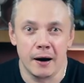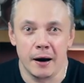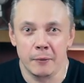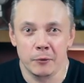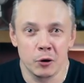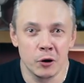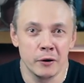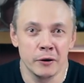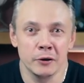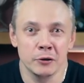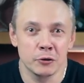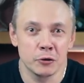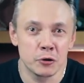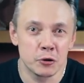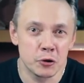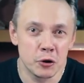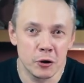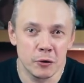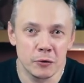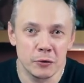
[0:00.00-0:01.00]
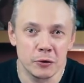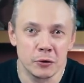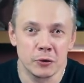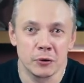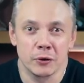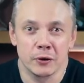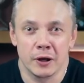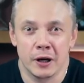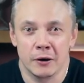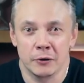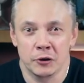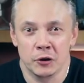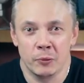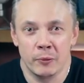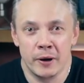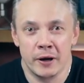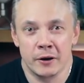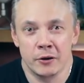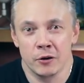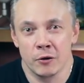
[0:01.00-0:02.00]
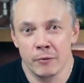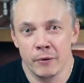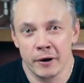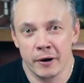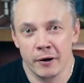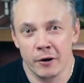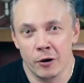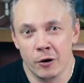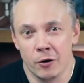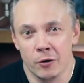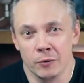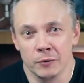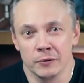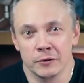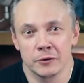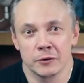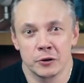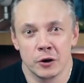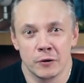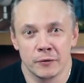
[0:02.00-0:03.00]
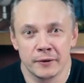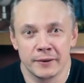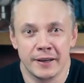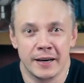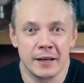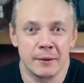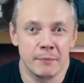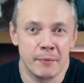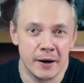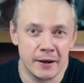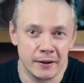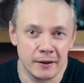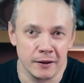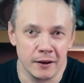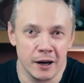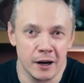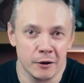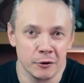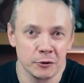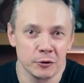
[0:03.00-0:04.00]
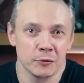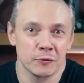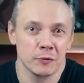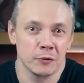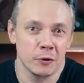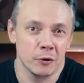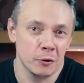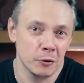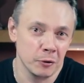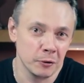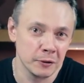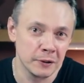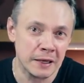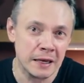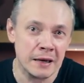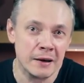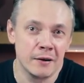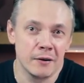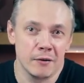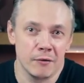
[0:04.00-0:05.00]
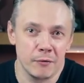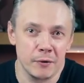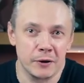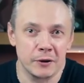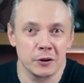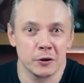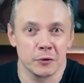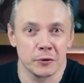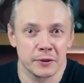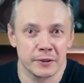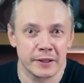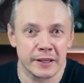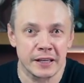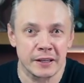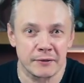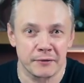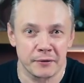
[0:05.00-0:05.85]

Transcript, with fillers: I'm going to show you how to make your very own soft light panel out of old window screen